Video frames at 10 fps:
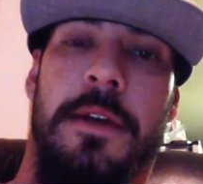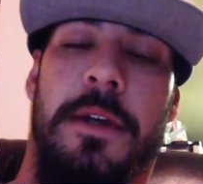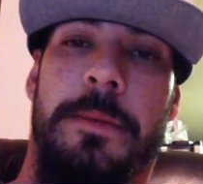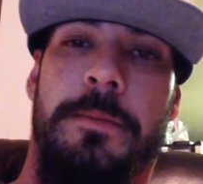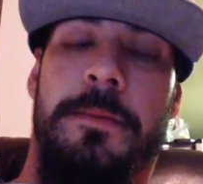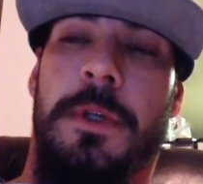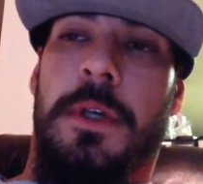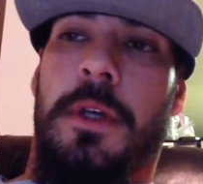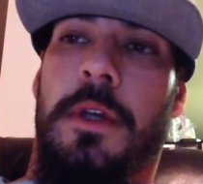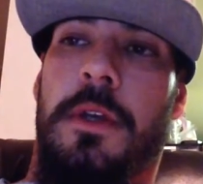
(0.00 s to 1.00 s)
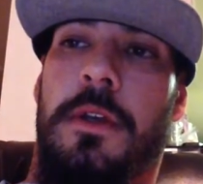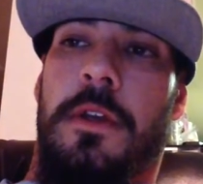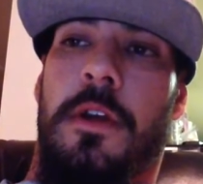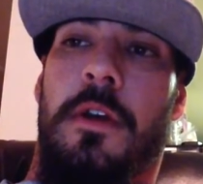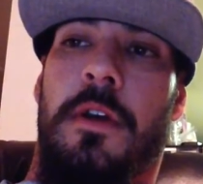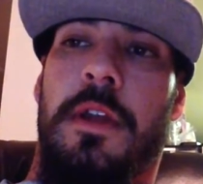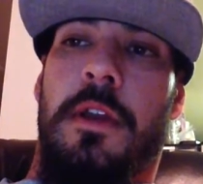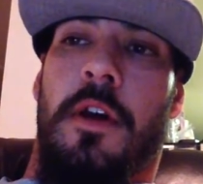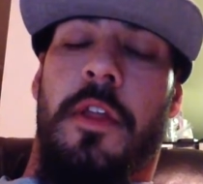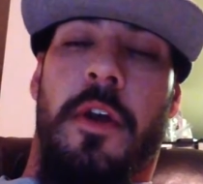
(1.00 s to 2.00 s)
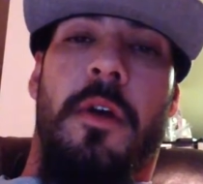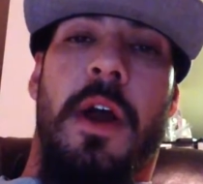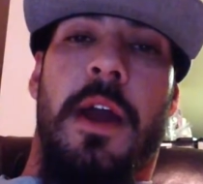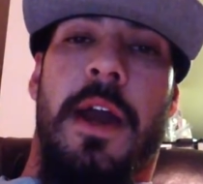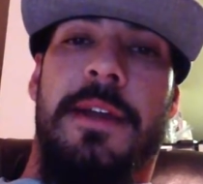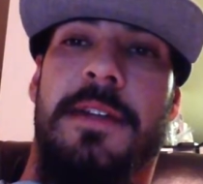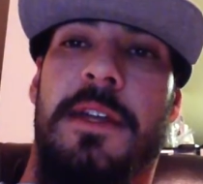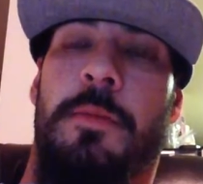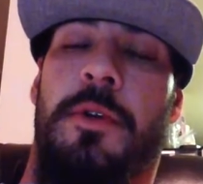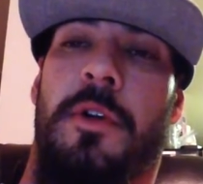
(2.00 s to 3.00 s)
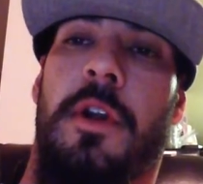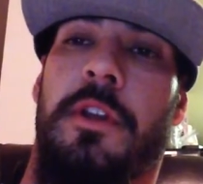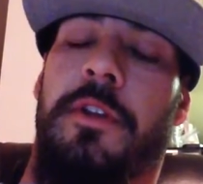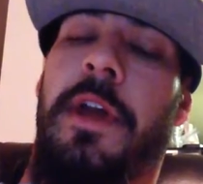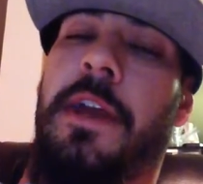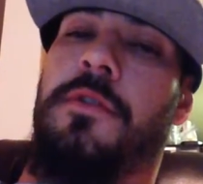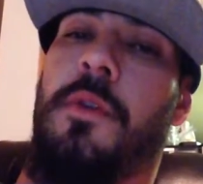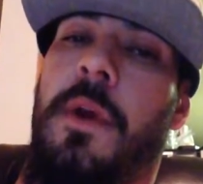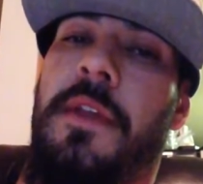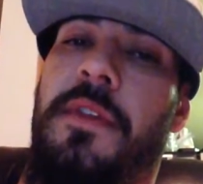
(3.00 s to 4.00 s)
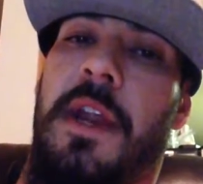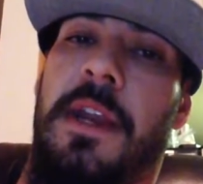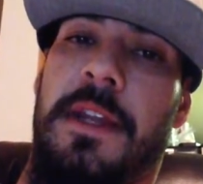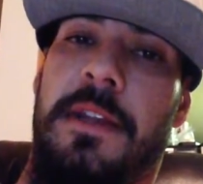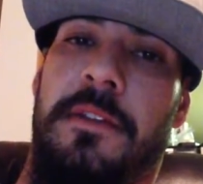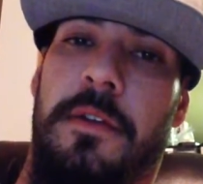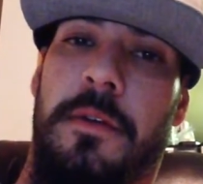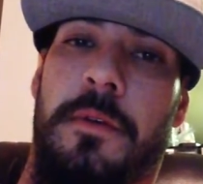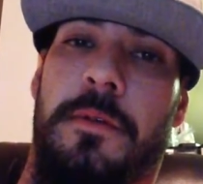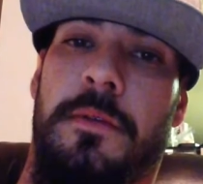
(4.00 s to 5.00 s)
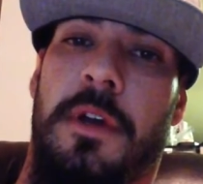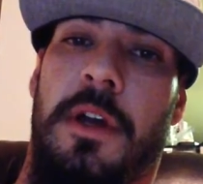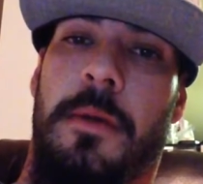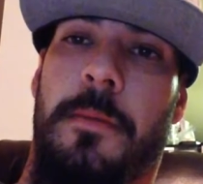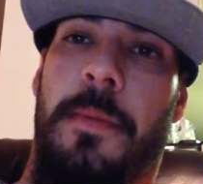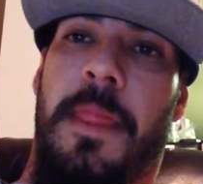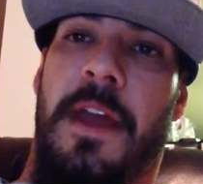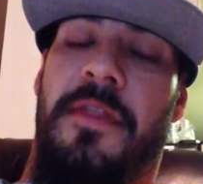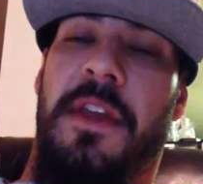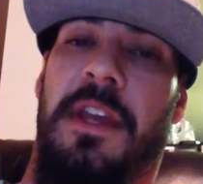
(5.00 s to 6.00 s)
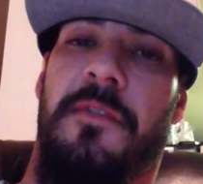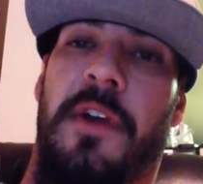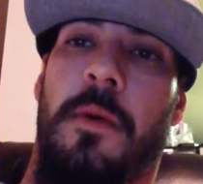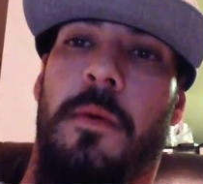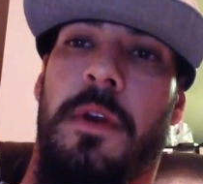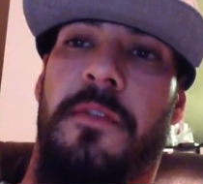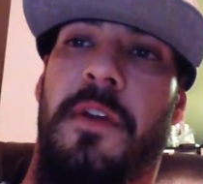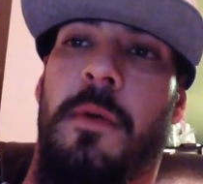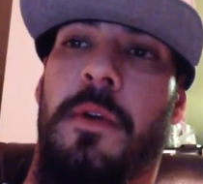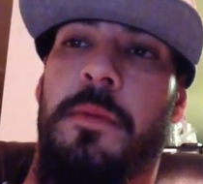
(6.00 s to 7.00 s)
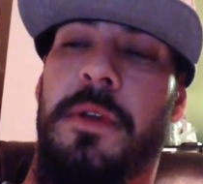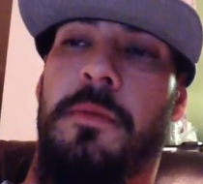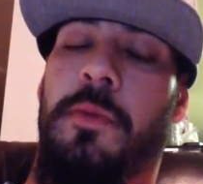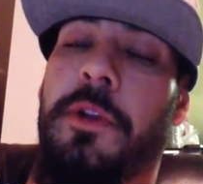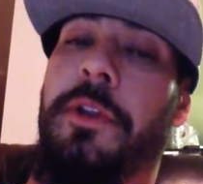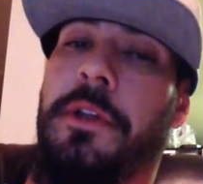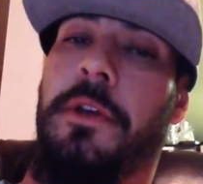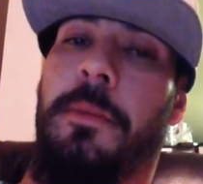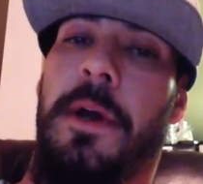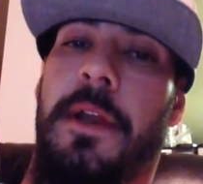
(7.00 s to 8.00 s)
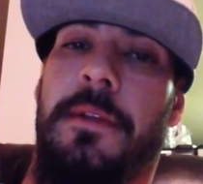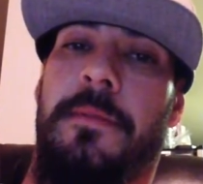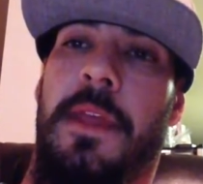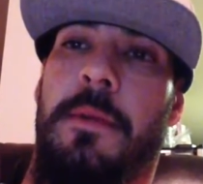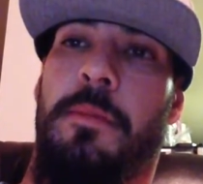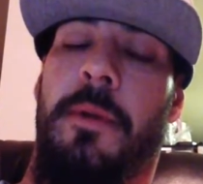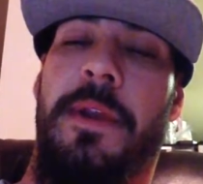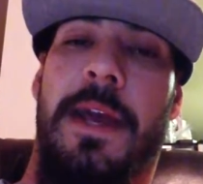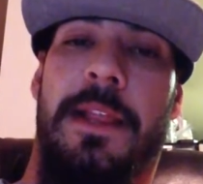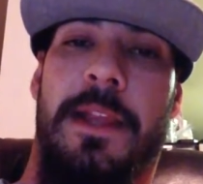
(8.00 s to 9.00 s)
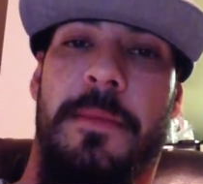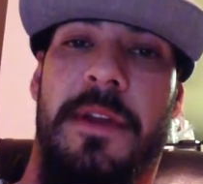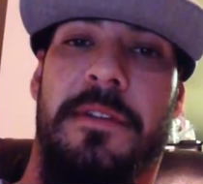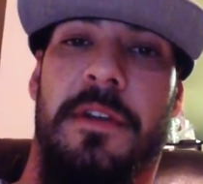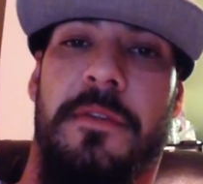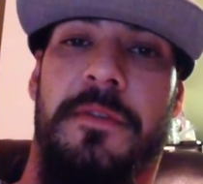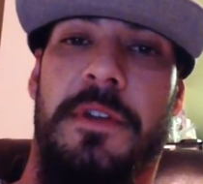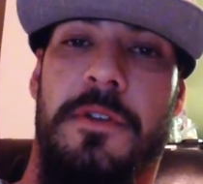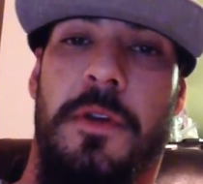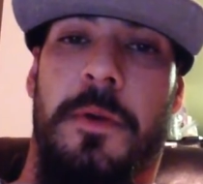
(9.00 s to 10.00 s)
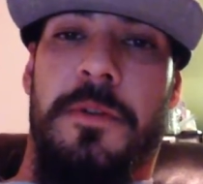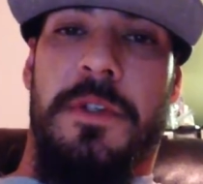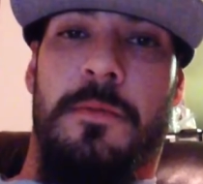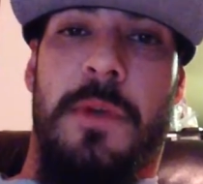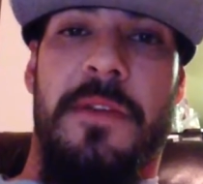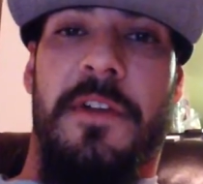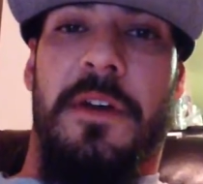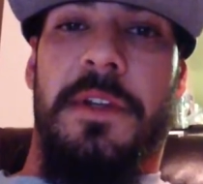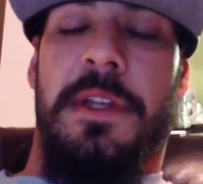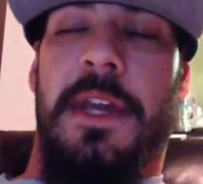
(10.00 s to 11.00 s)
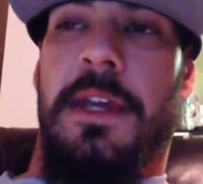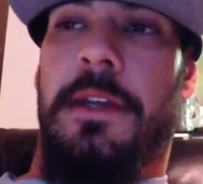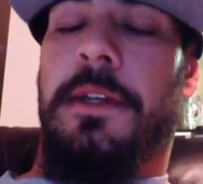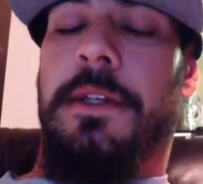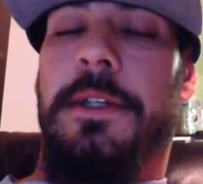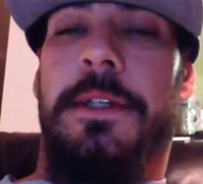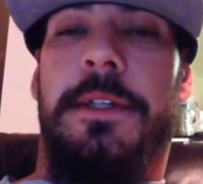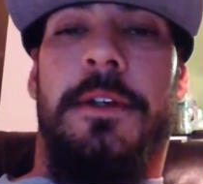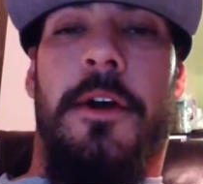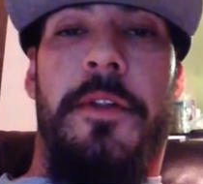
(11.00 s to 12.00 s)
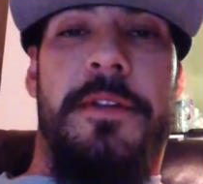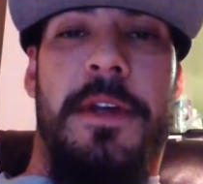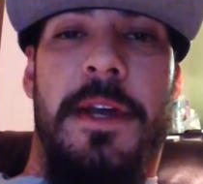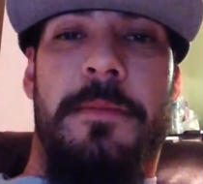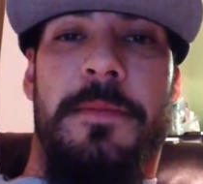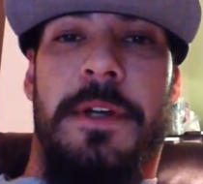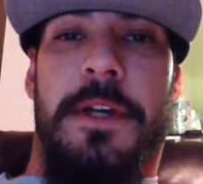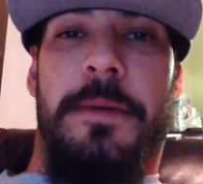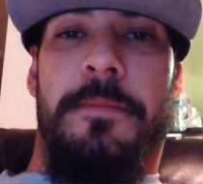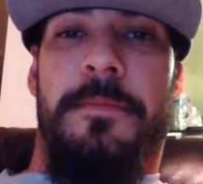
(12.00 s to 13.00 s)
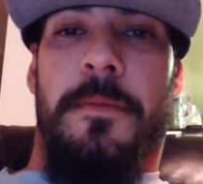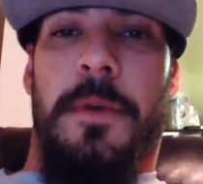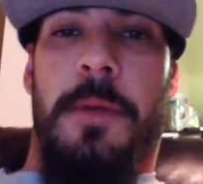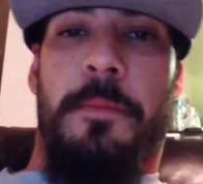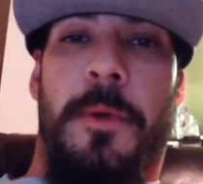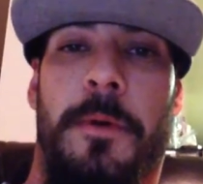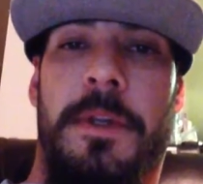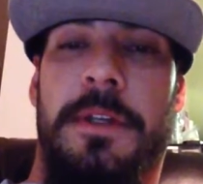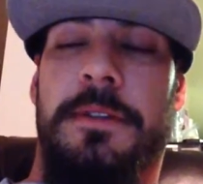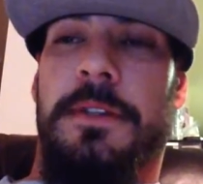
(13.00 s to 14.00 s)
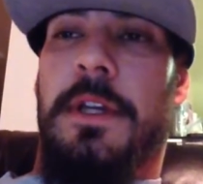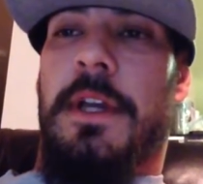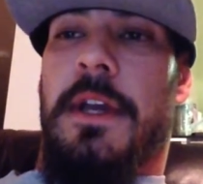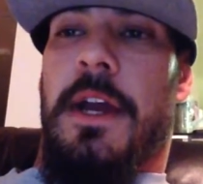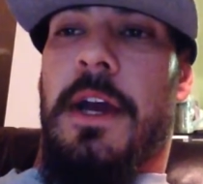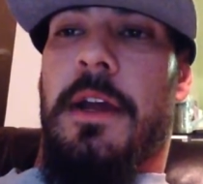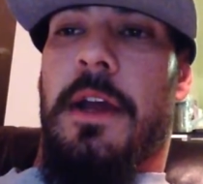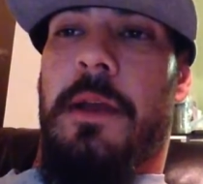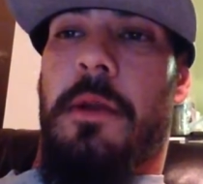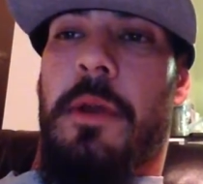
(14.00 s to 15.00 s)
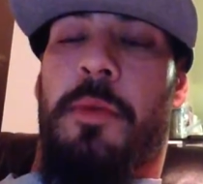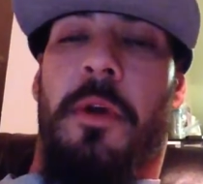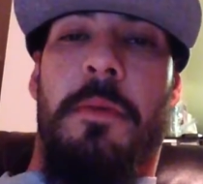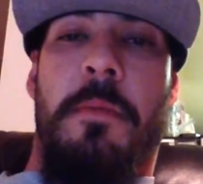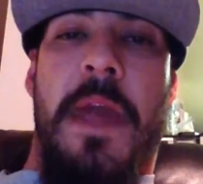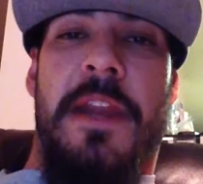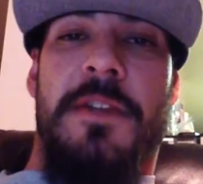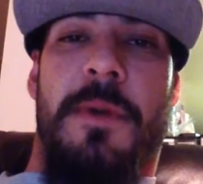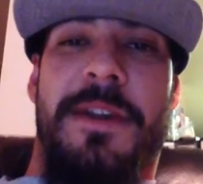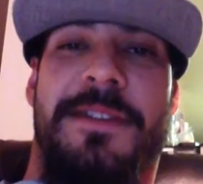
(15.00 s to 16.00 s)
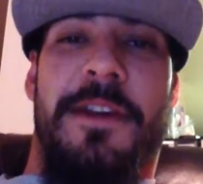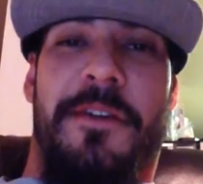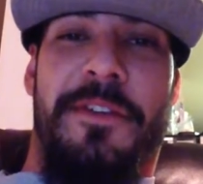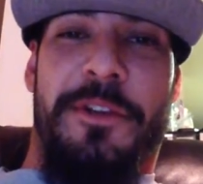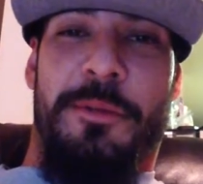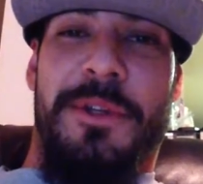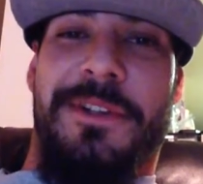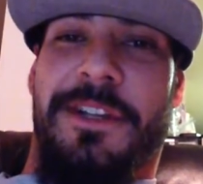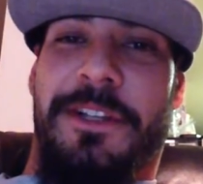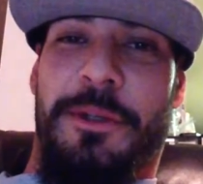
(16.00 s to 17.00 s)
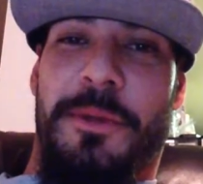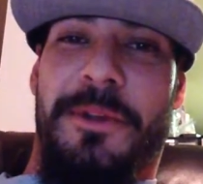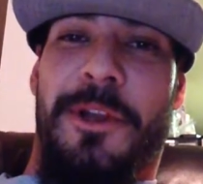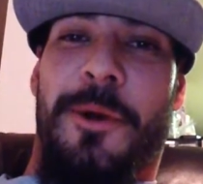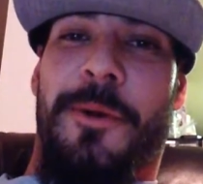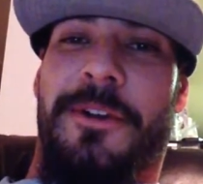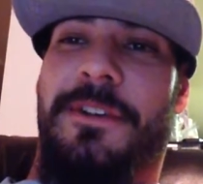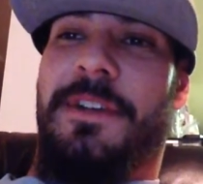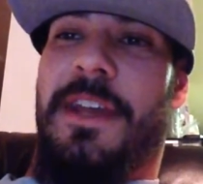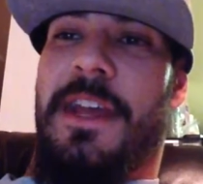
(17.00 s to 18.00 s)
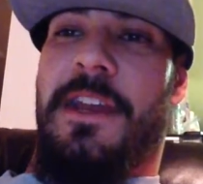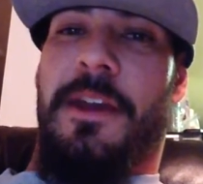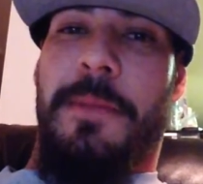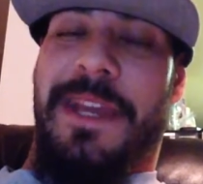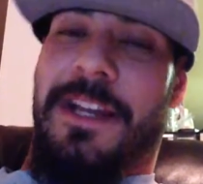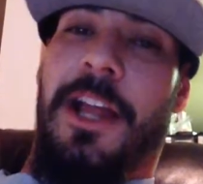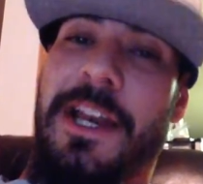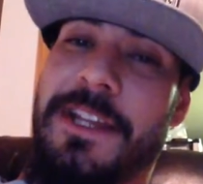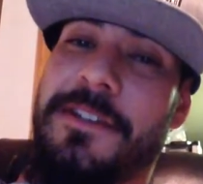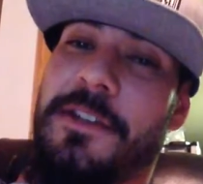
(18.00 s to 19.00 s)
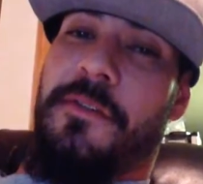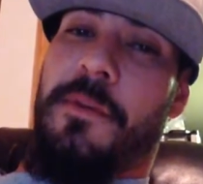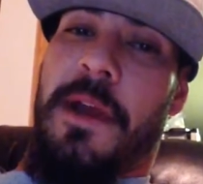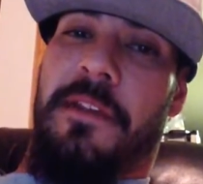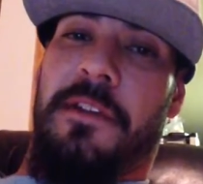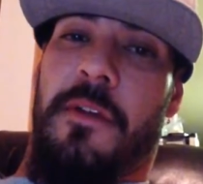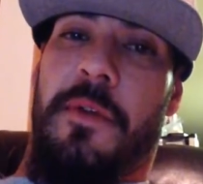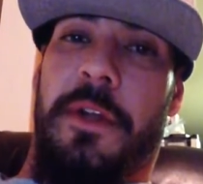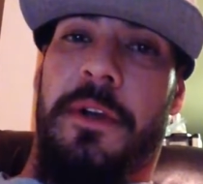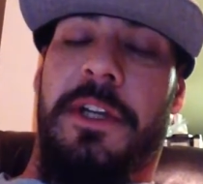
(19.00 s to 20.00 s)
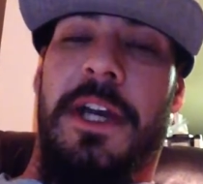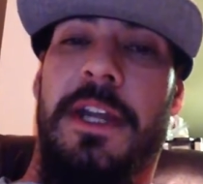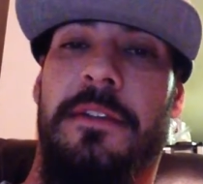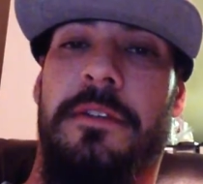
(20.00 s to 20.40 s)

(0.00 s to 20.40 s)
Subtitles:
Although I tend to put on a little extra weight than I need to, I think if I were to be really good about it and probably not let myself indulge in red velvet cake all the time when I'm bulking, I'd probably manage myself a little bit lower and make it a lot easier for myself when I go to cutting.